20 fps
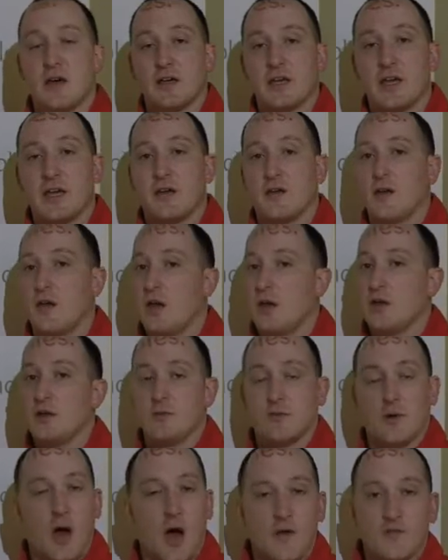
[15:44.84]
again,
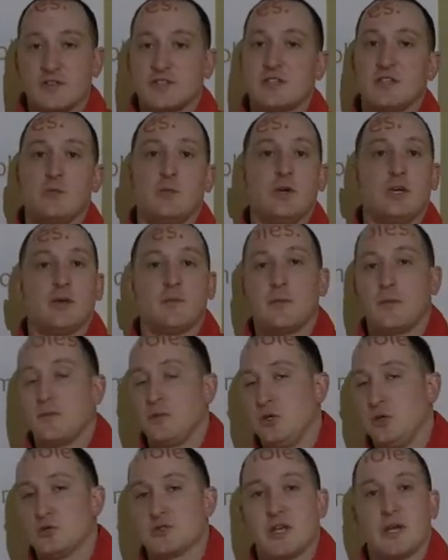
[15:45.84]
obviously we can
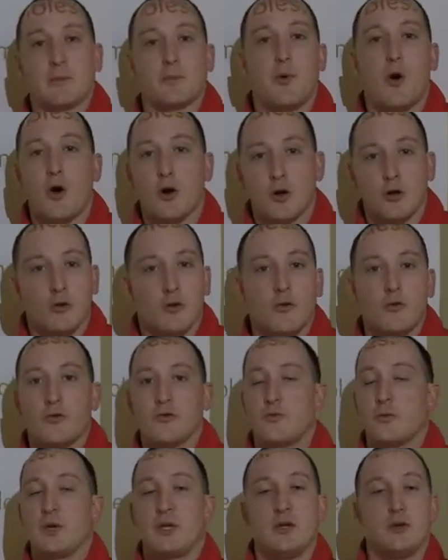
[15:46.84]
use like
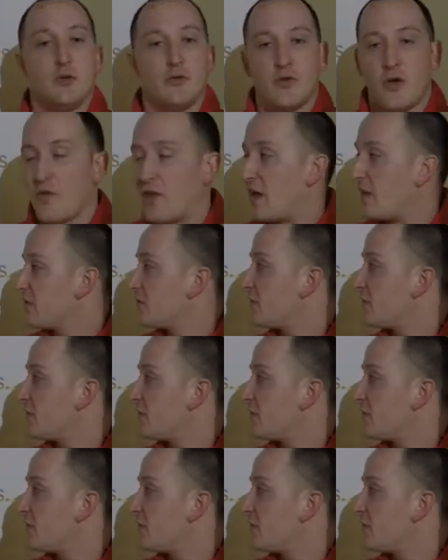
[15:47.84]
particles, we can use all that